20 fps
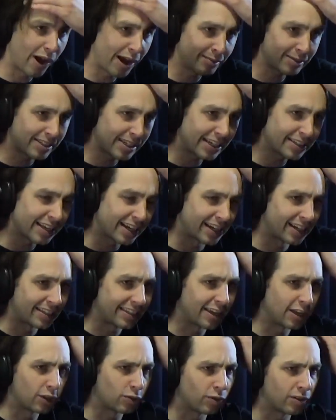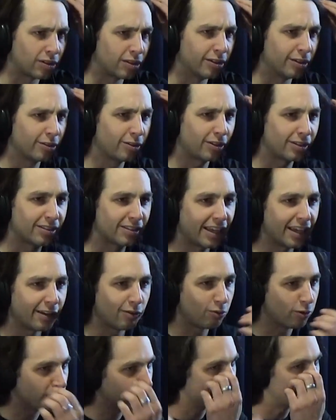Like the YMCA is not going to tell us what to do
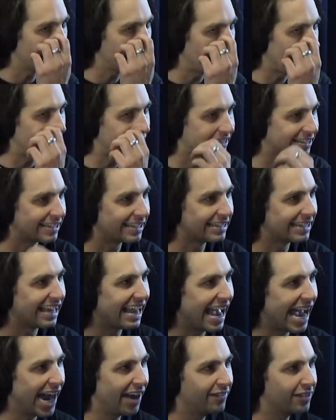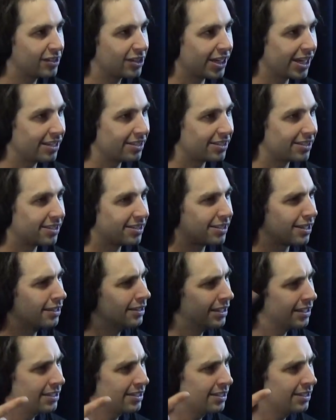because they really don't actually have the
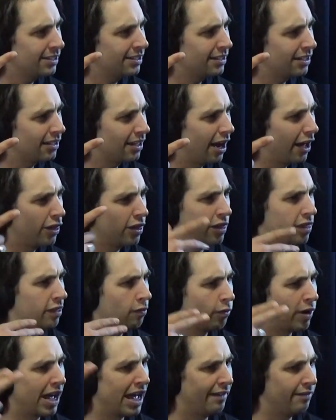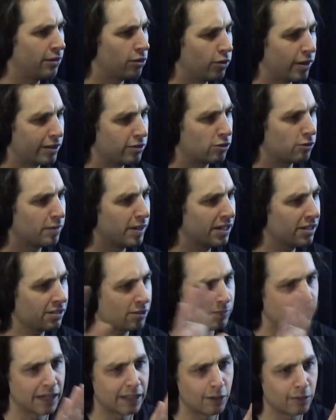chance to listen other than when I have the directors
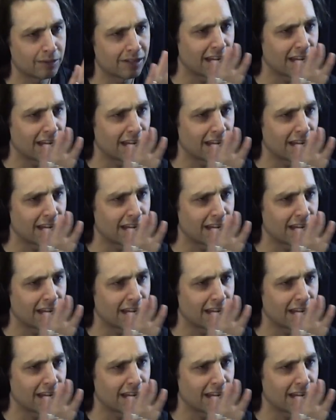meetings,